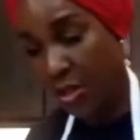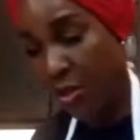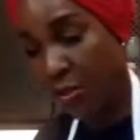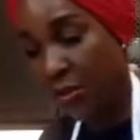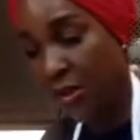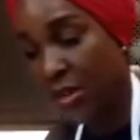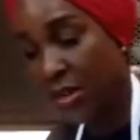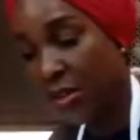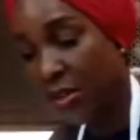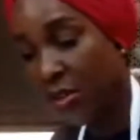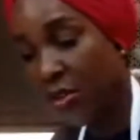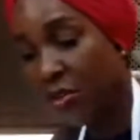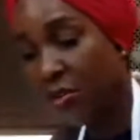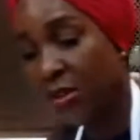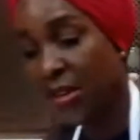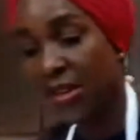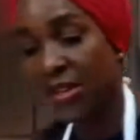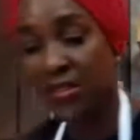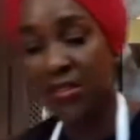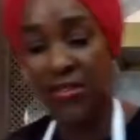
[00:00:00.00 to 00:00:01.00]
You can
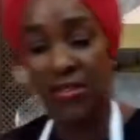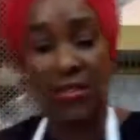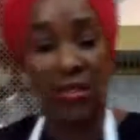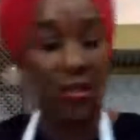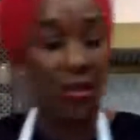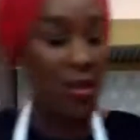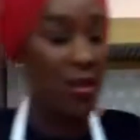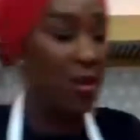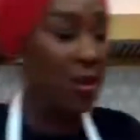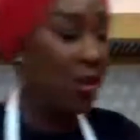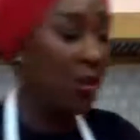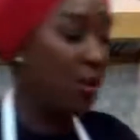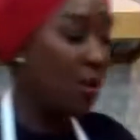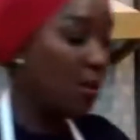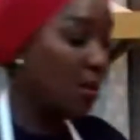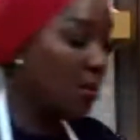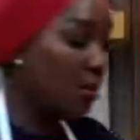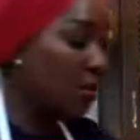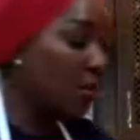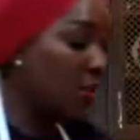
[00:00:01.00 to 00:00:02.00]
increase
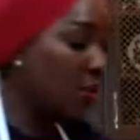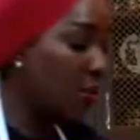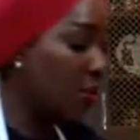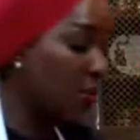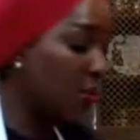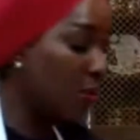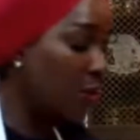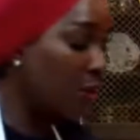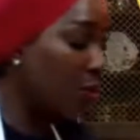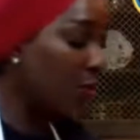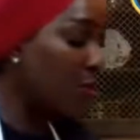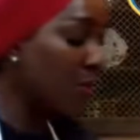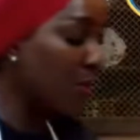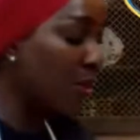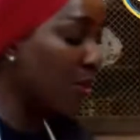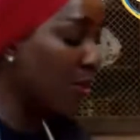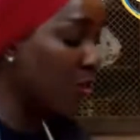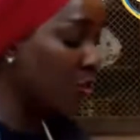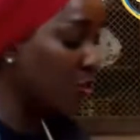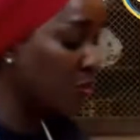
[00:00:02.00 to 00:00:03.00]
your
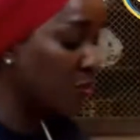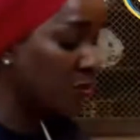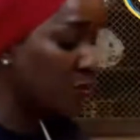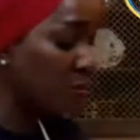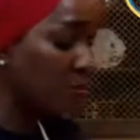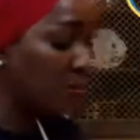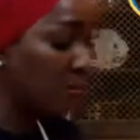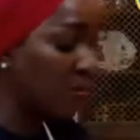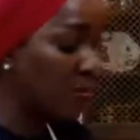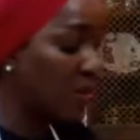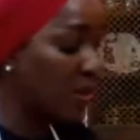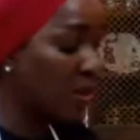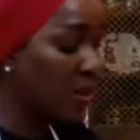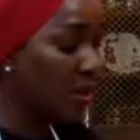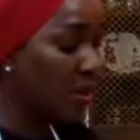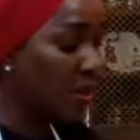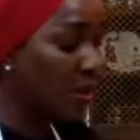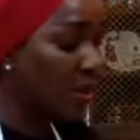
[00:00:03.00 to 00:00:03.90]
mushrooms,